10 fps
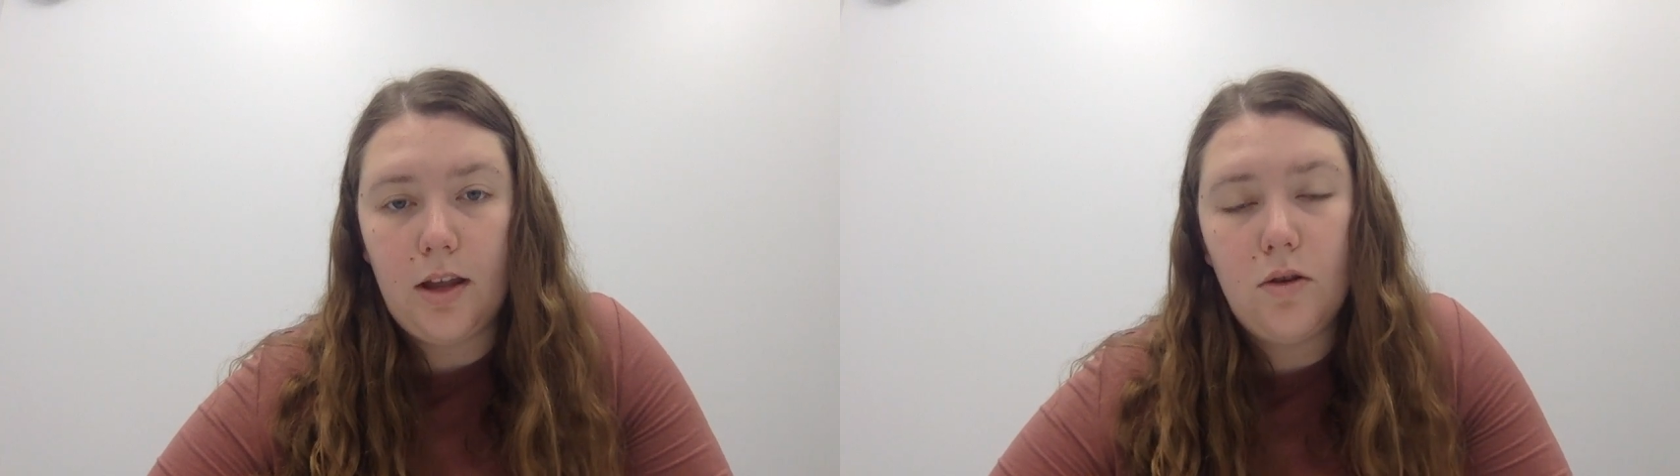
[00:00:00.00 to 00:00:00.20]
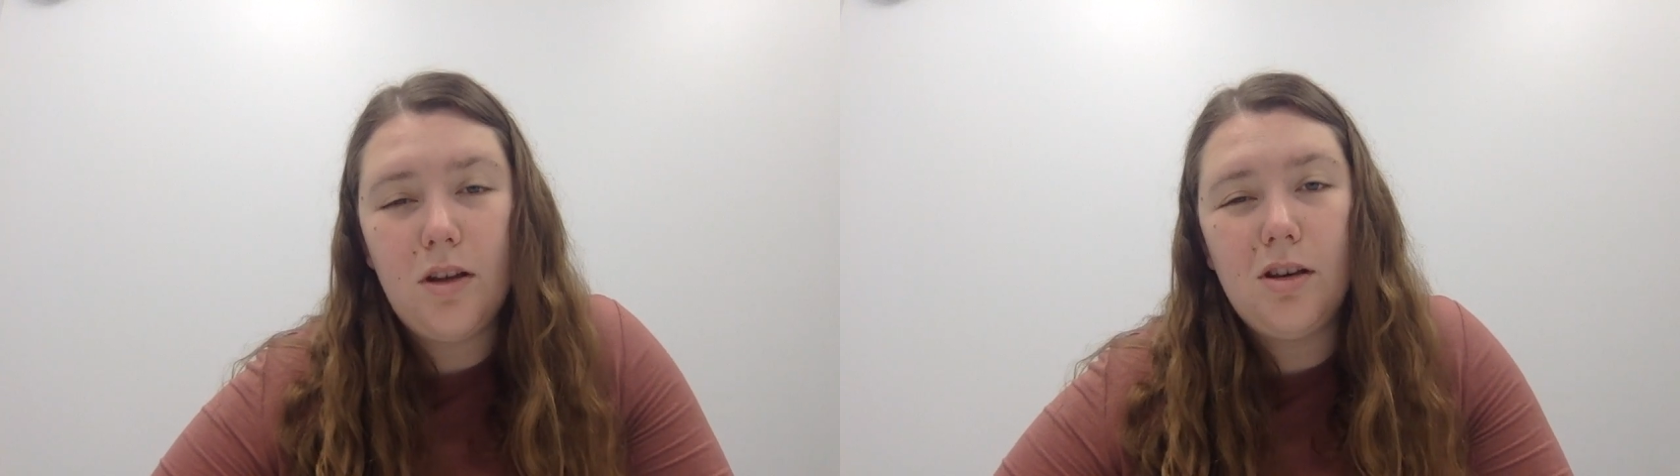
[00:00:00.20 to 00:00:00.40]

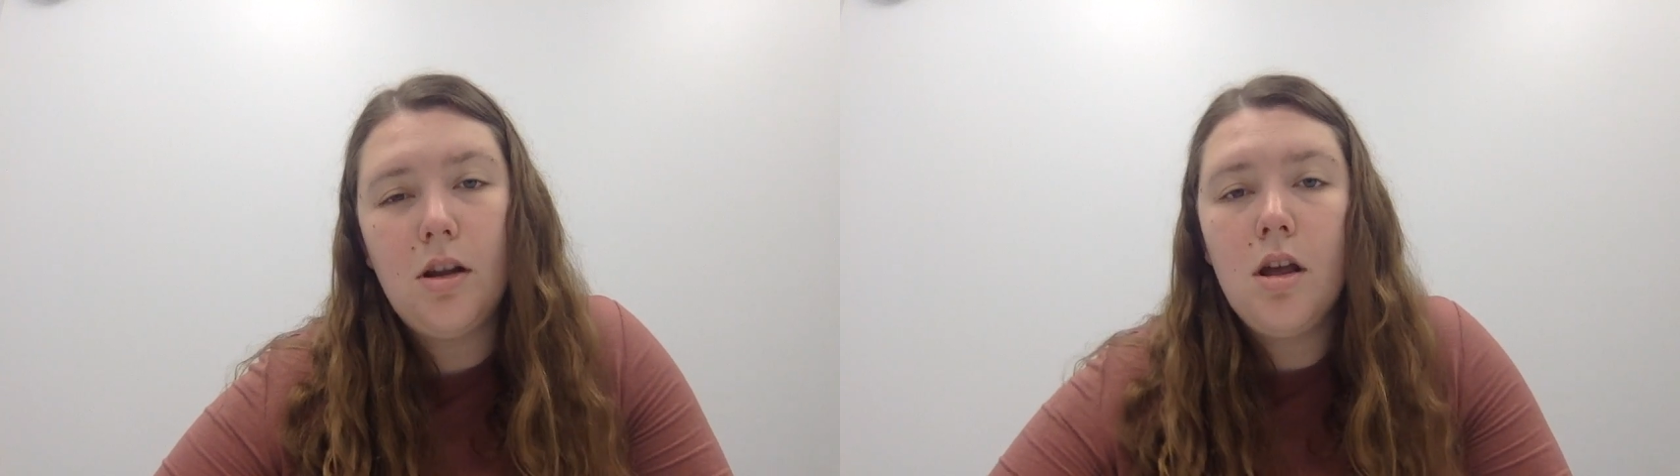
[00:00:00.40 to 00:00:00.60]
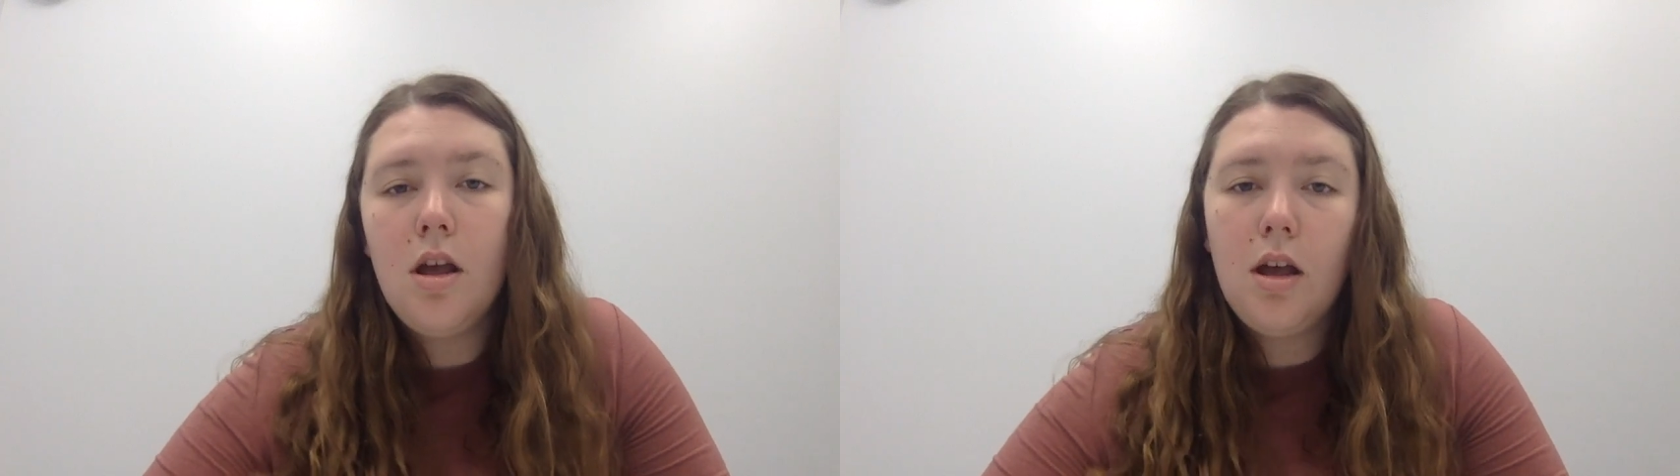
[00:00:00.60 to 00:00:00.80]
And you can
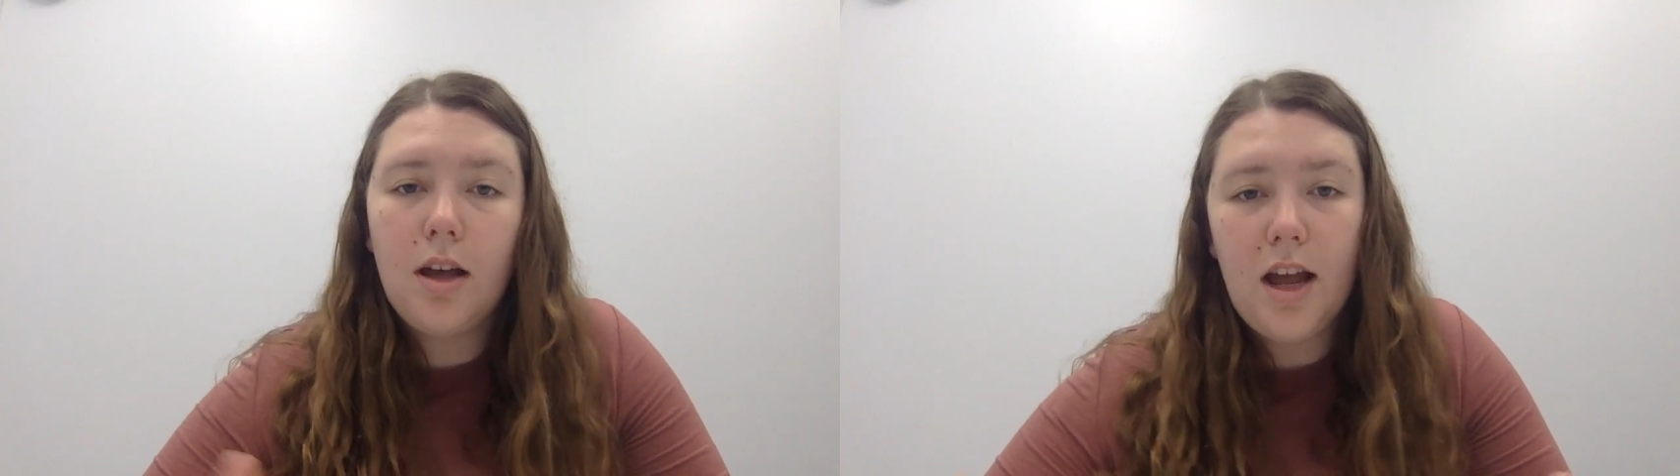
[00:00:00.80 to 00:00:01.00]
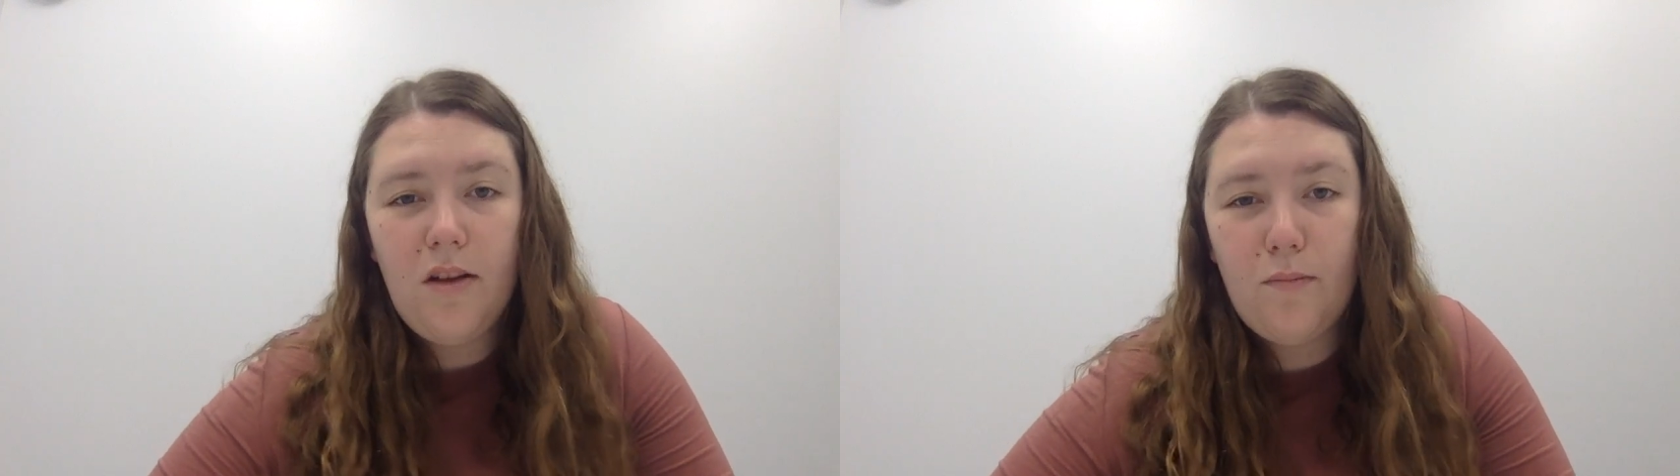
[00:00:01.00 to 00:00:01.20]

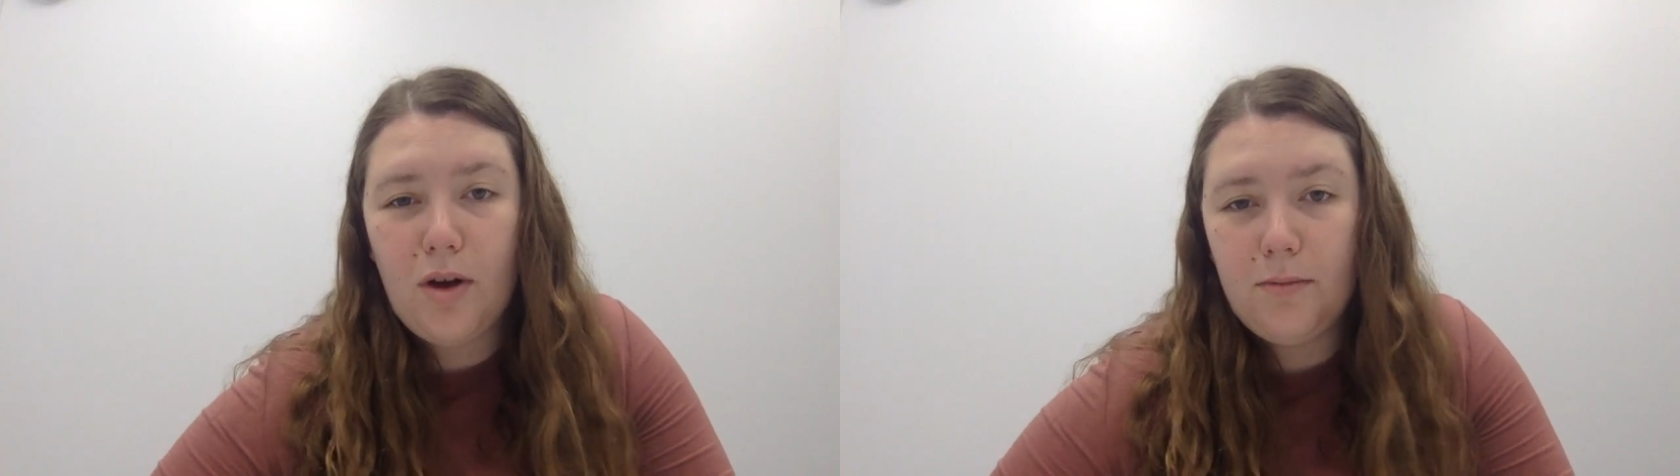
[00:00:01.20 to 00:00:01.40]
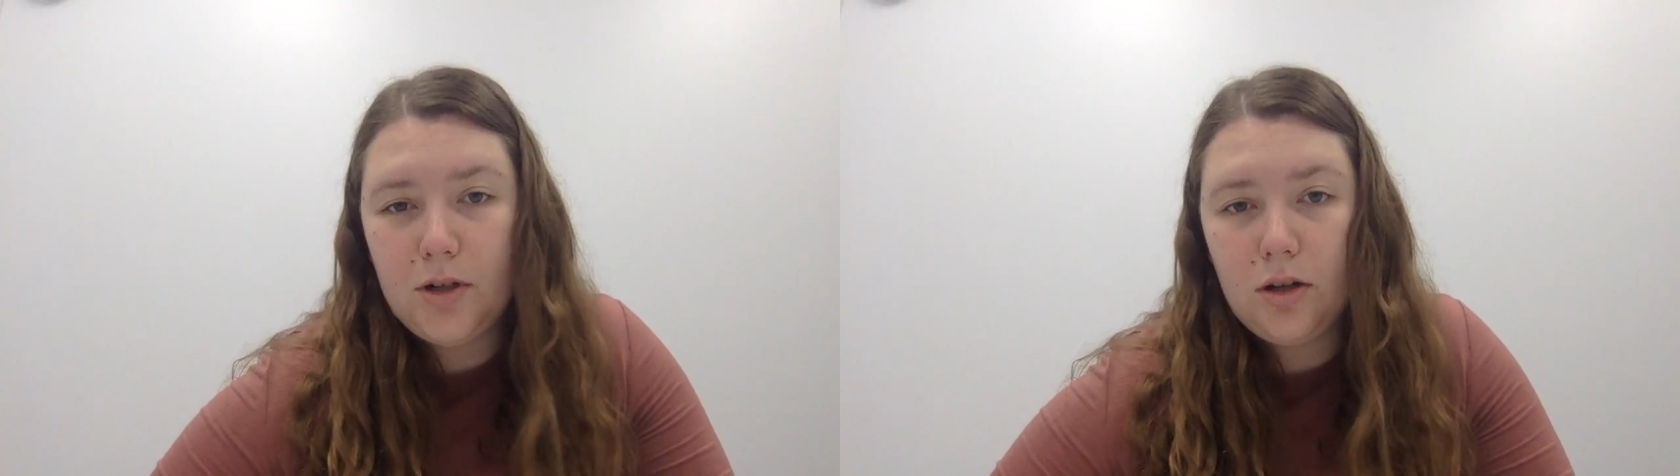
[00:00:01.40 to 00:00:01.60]
kind of
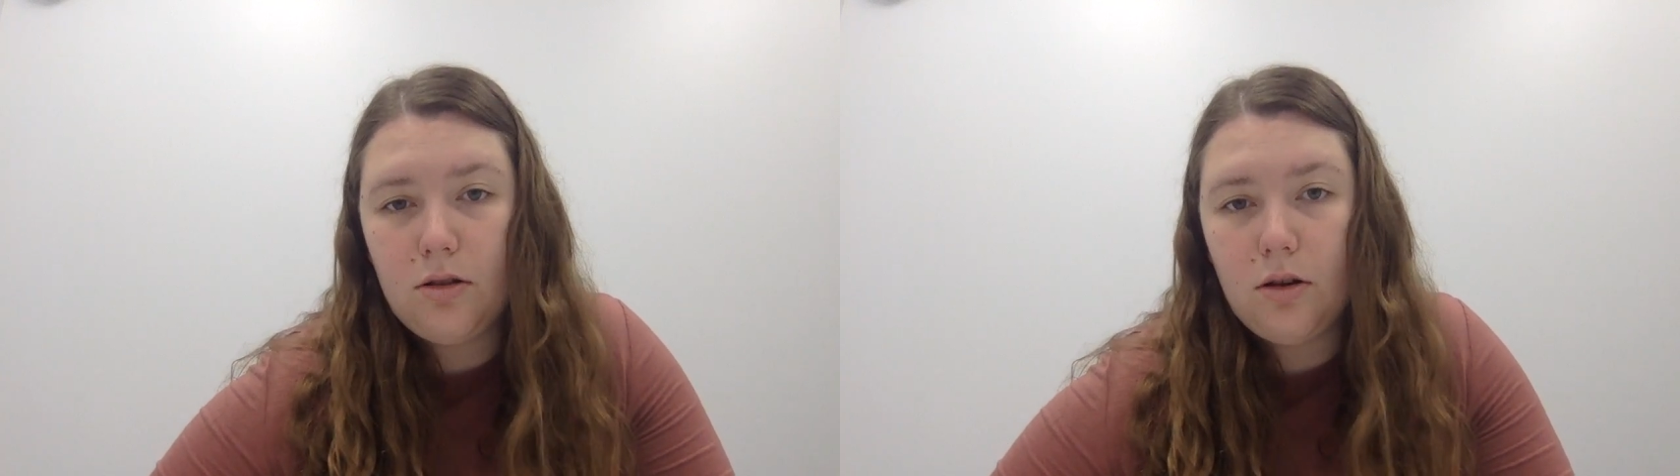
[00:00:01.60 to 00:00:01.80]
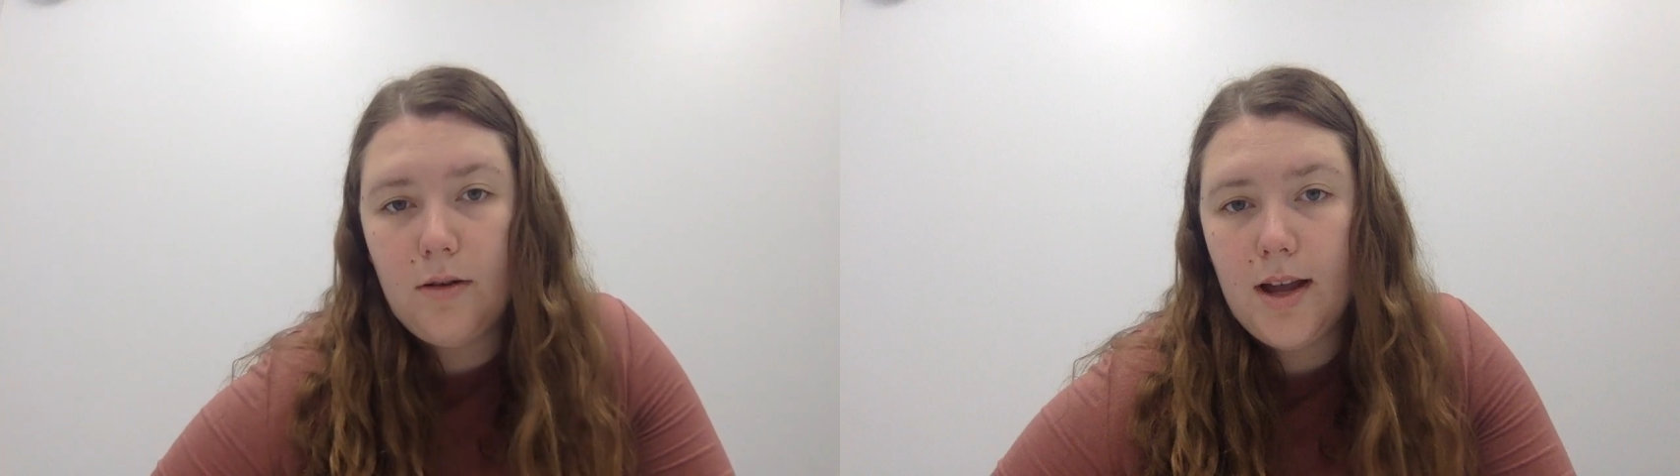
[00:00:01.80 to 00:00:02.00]
prompt her
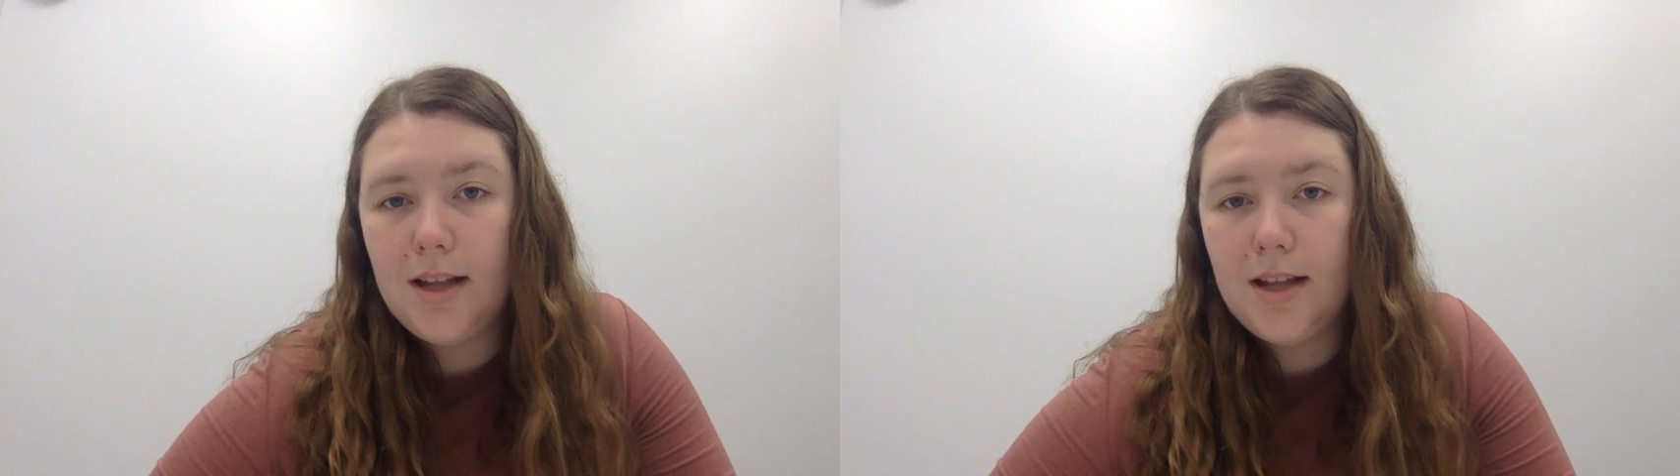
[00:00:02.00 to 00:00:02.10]
through it.